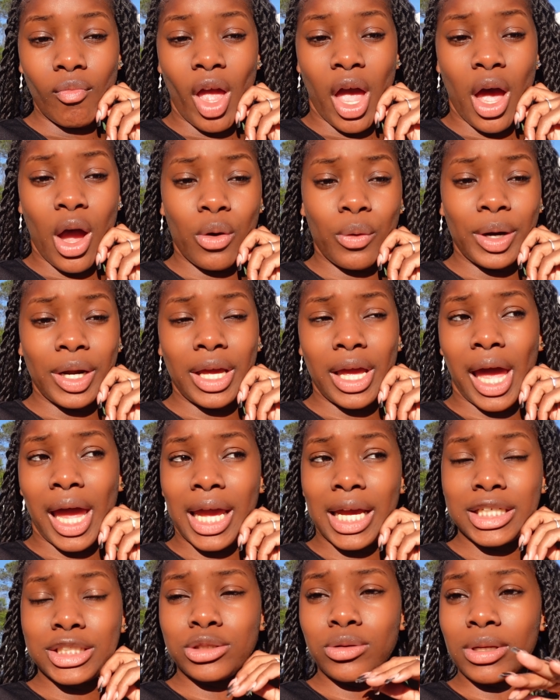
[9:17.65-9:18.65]
I already
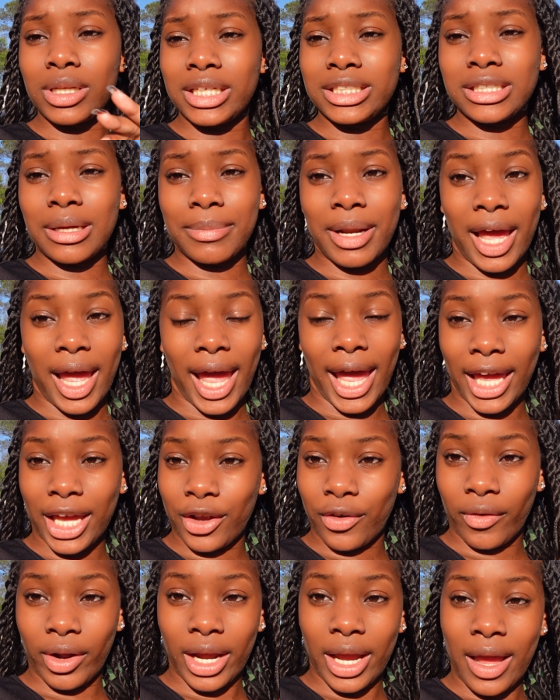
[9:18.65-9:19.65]
ate, so at least I'm not
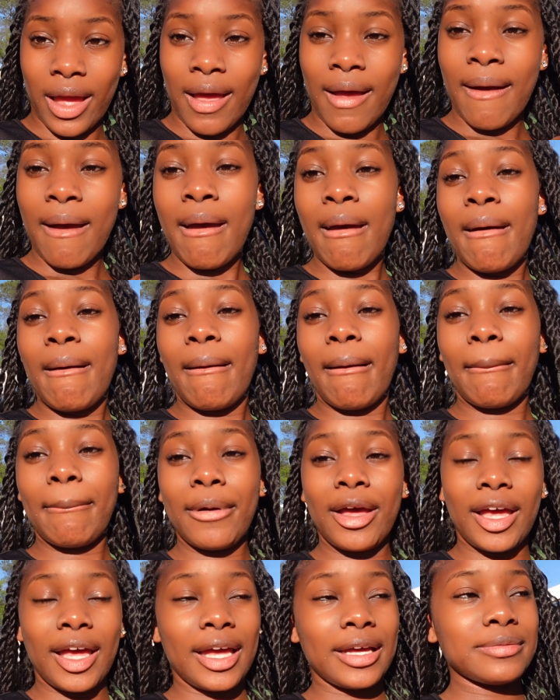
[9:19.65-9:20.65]
hangry.
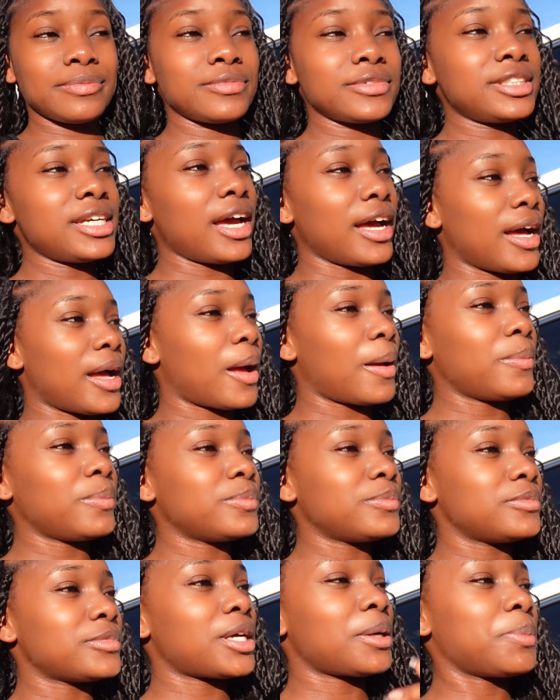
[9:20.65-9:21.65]
But yeah,
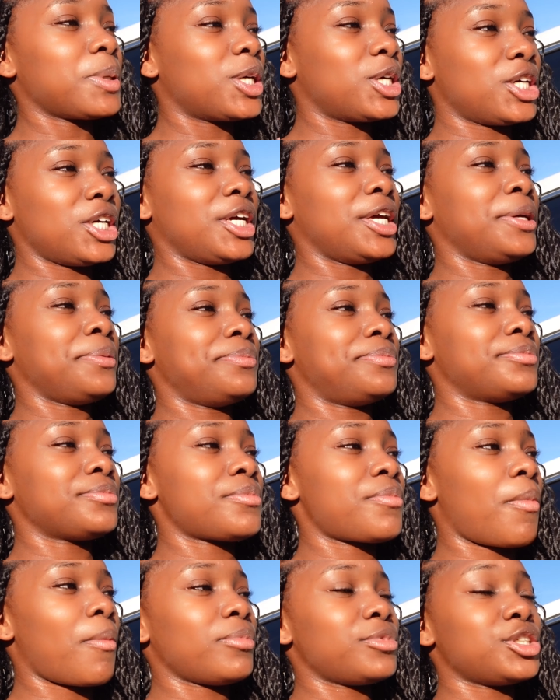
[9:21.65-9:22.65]
I'm I'm good.
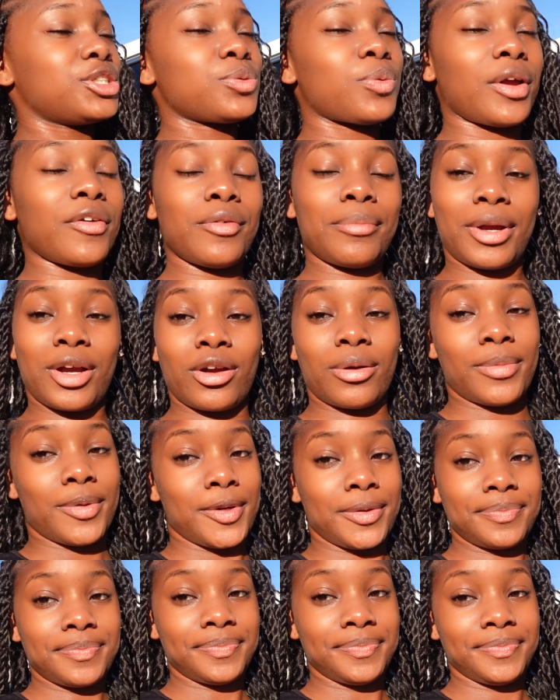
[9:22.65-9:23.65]
I'm just waiting for my grandma.